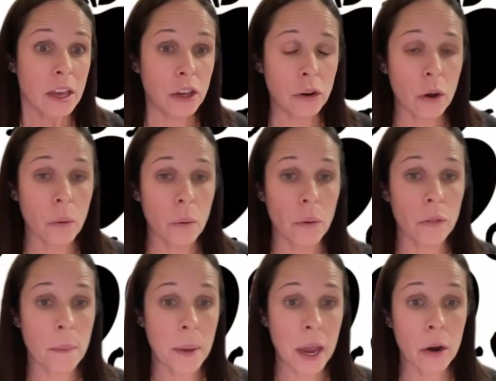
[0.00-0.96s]

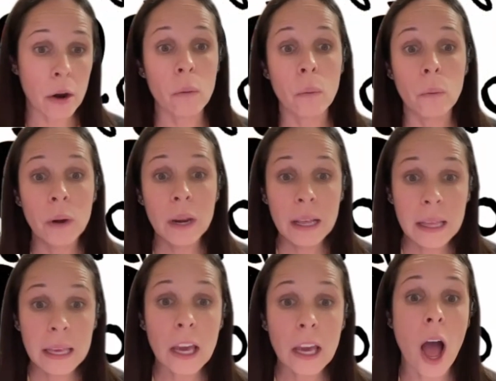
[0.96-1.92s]
the parent
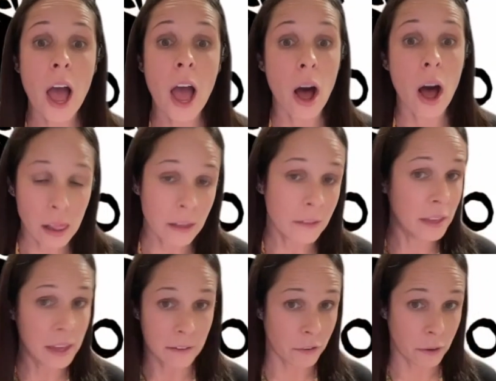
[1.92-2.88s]
really got all of
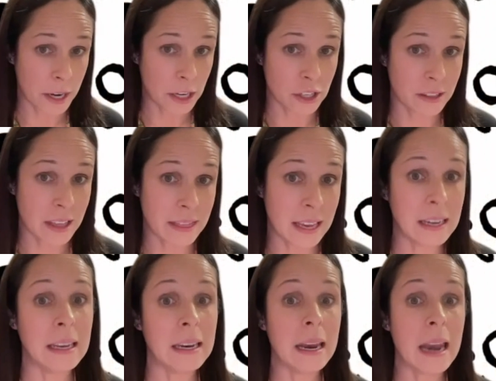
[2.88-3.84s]
the information that they
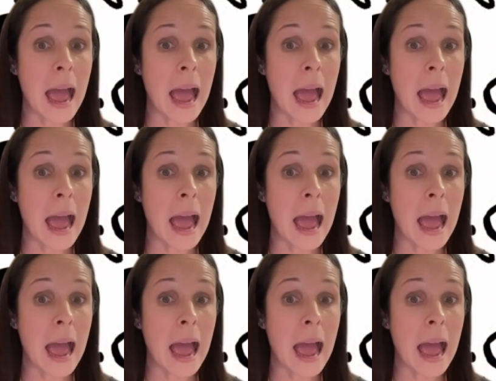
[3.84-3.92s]
needed,